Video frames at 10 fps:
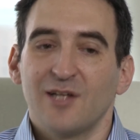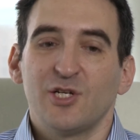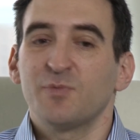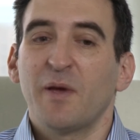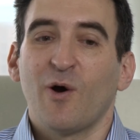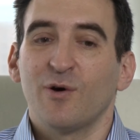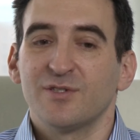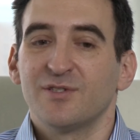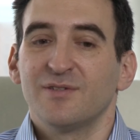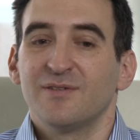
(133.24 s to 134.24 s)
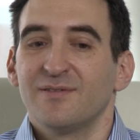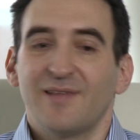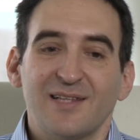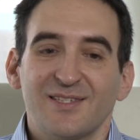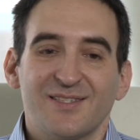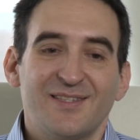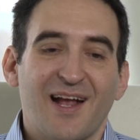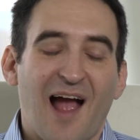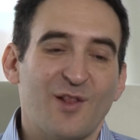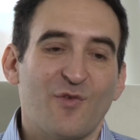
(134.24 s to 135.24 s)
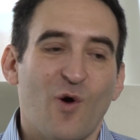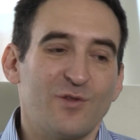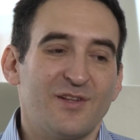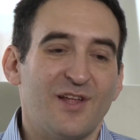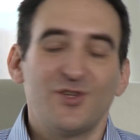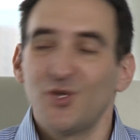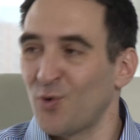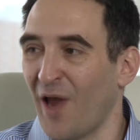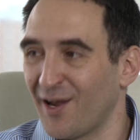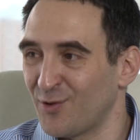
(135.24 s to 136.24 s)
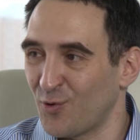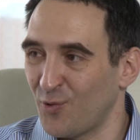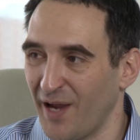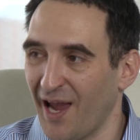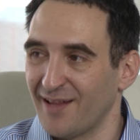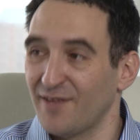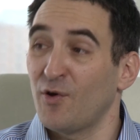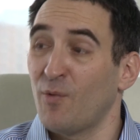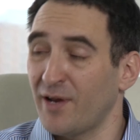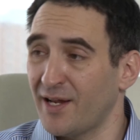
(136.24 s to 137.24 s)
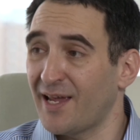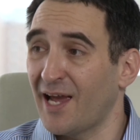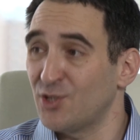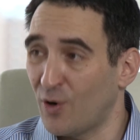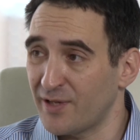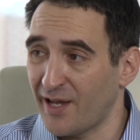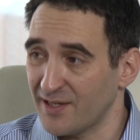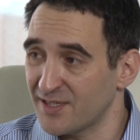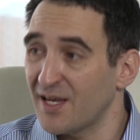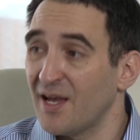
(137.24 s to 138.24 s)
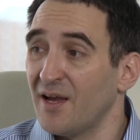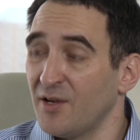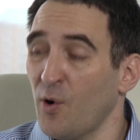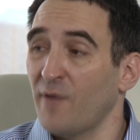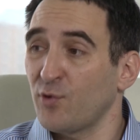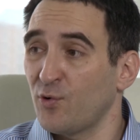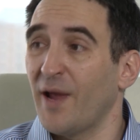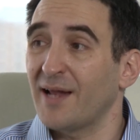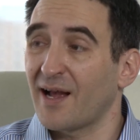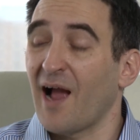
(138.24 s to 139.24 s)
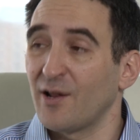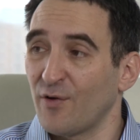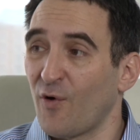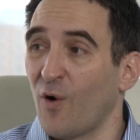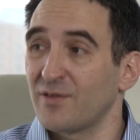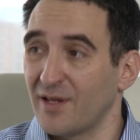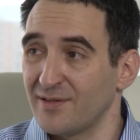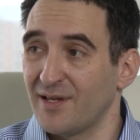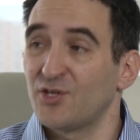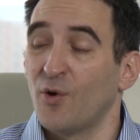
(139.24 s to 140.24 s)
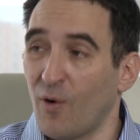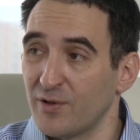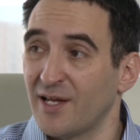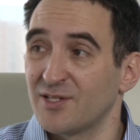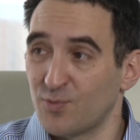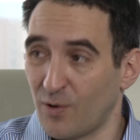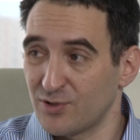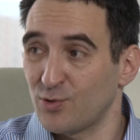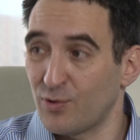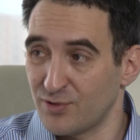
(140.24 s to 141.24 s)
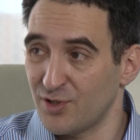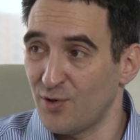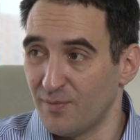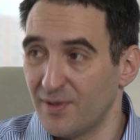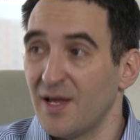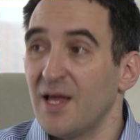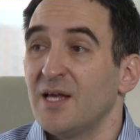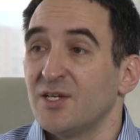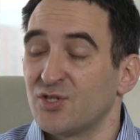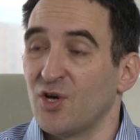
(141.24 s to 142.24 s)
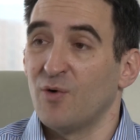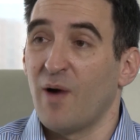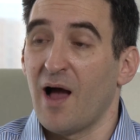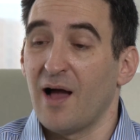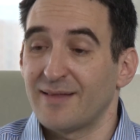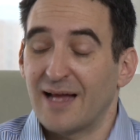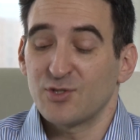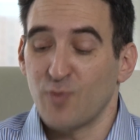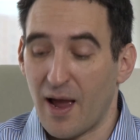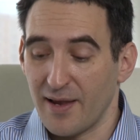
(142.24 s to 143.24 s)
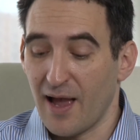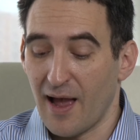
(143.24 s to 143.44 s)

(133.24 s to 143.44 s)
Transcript: just because that's the kind of content that you like to create. If you want to engage audience, you have to create the kind of content that your audience wants to consume. So that's why